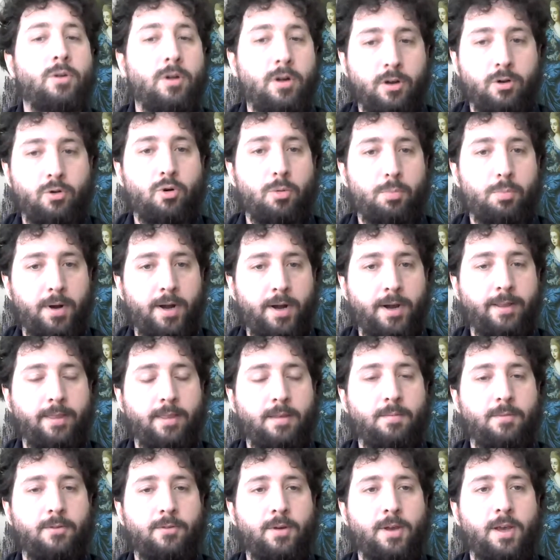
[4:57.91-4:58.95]
incorporating
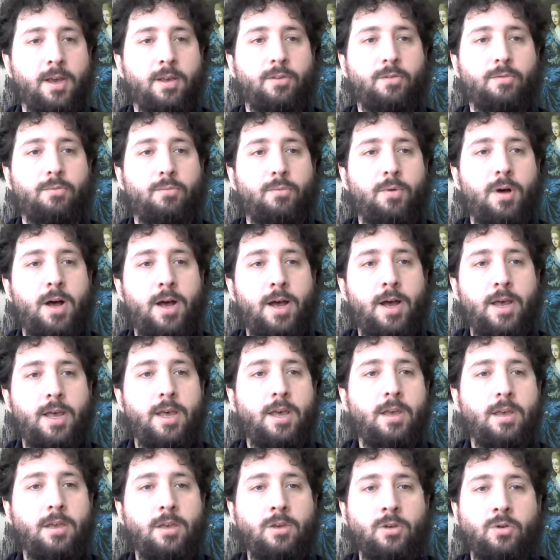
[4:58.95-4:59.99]
them. So I guess why
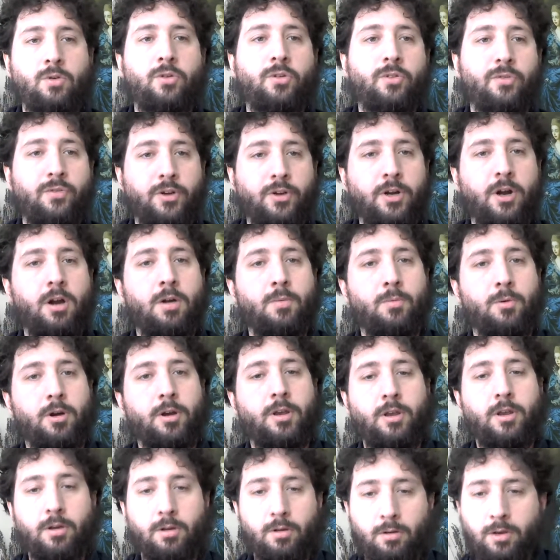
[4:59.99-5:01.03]
use free
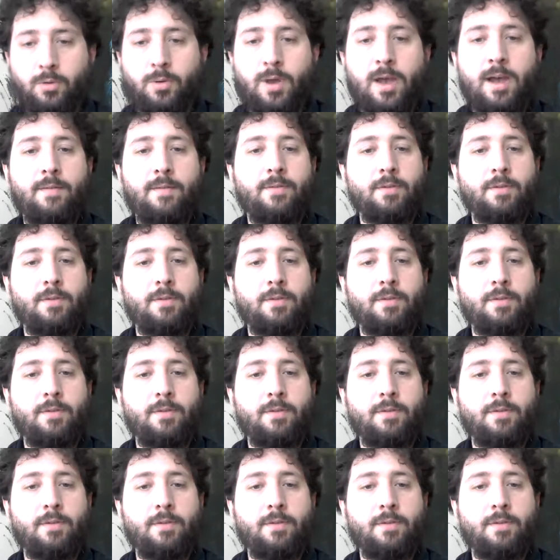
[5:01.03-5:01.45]
artwork? You have the